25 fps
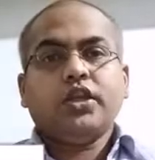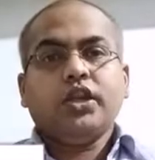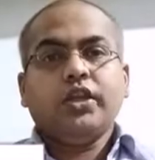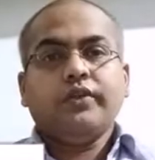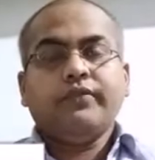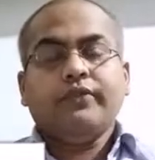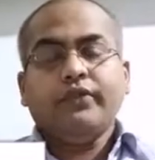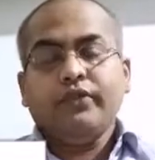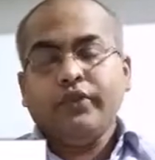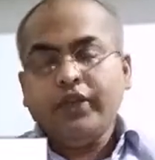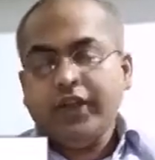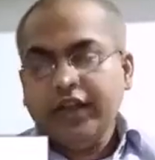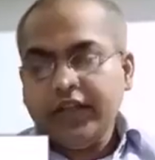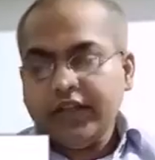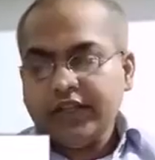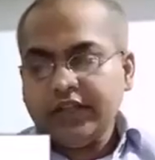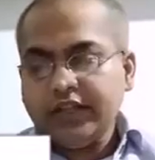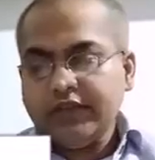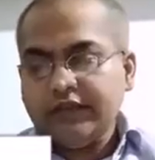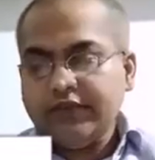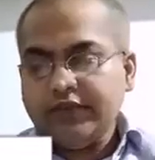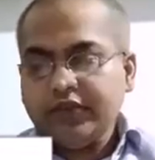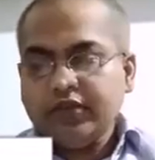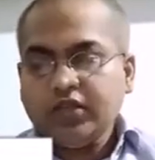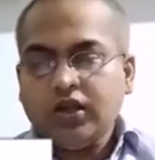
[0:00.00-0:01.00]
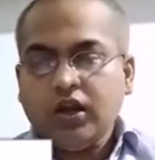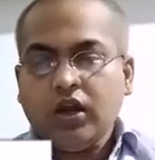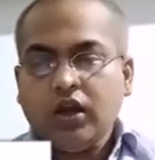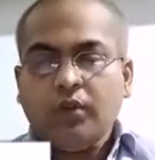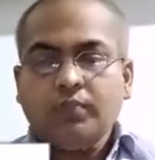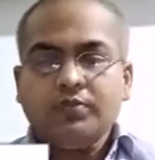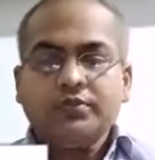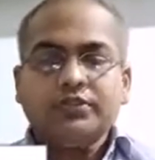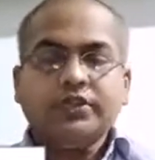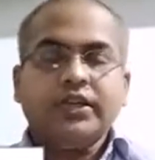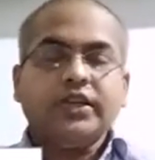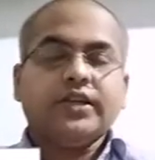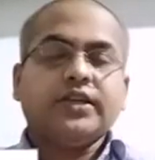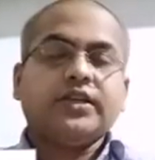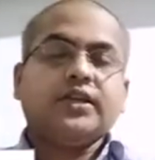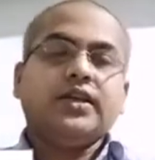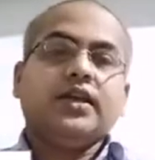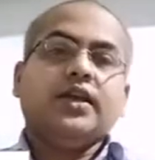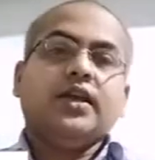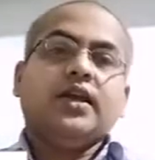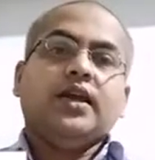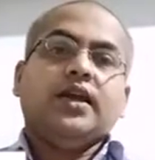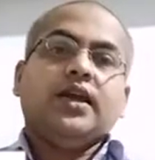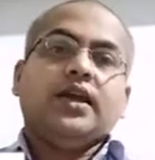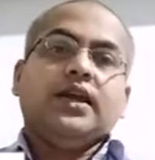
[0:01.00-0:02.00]
If you hit them with an object,
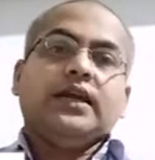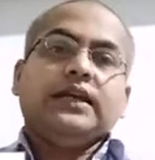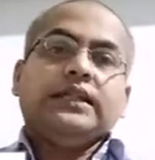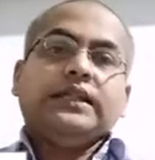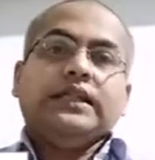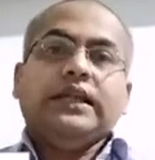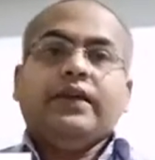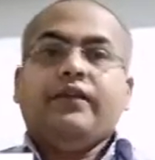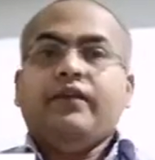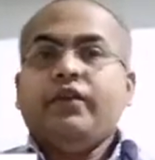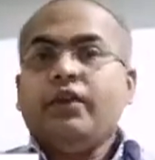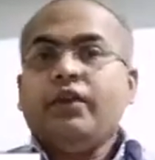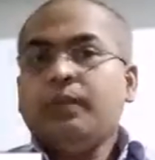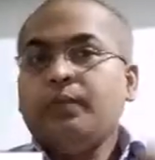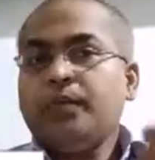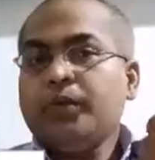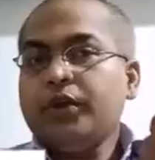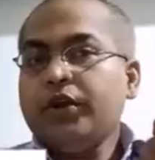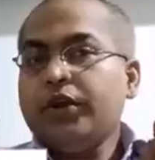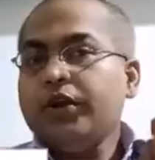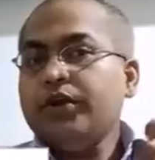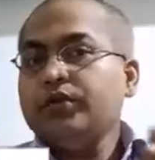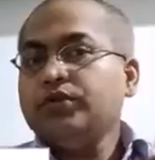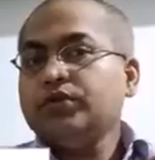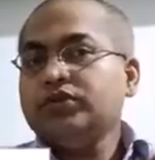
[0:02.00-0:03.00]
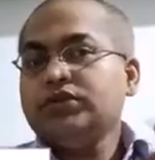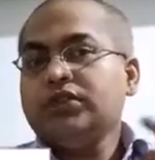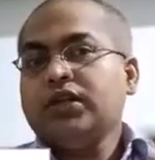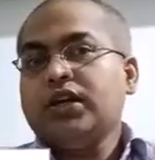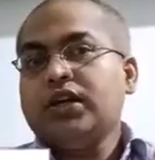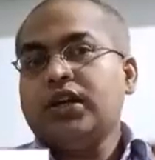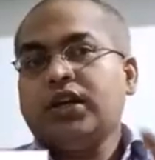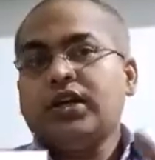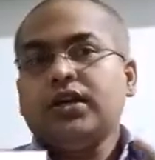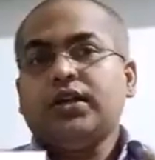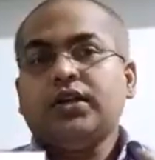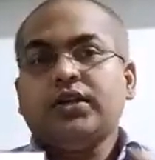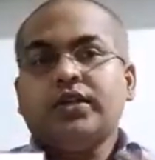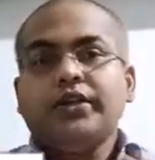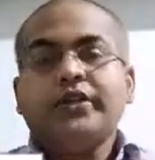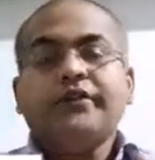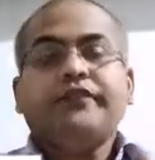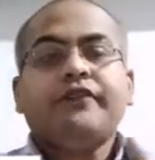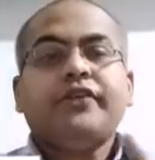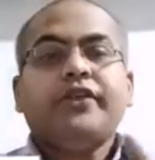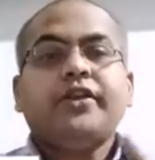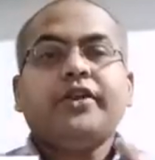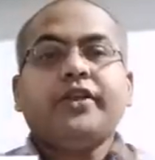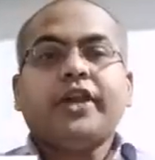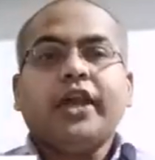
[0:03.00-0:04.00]
they will produce a
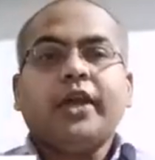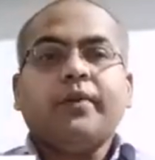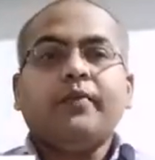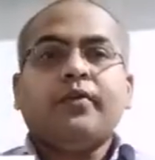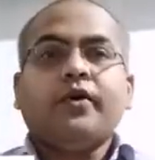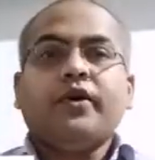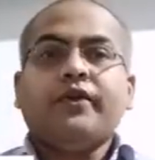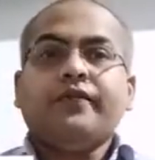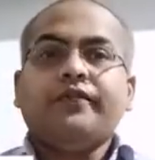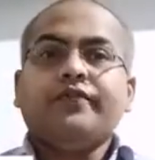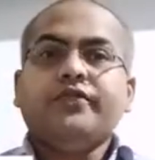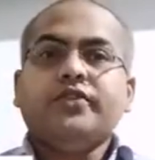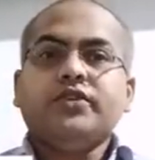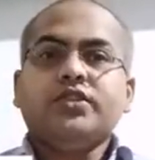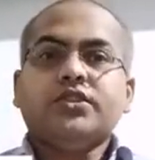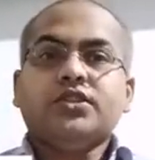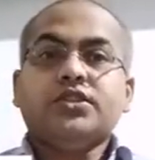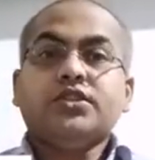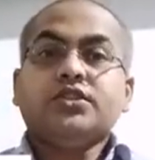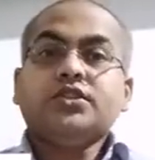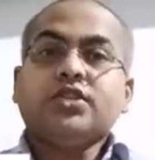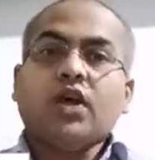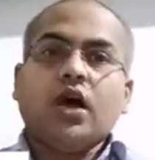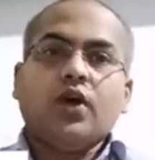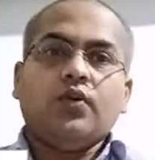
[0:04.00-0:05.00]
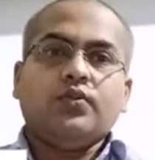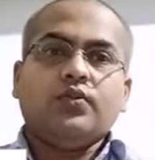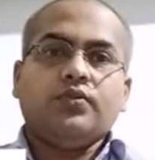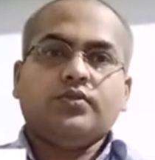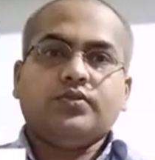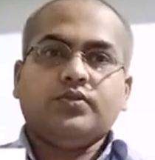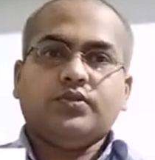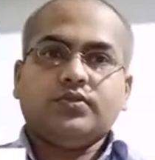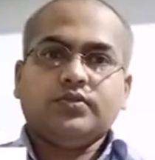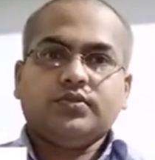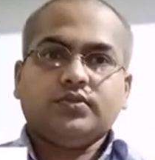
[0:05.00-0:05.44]
different type of sound.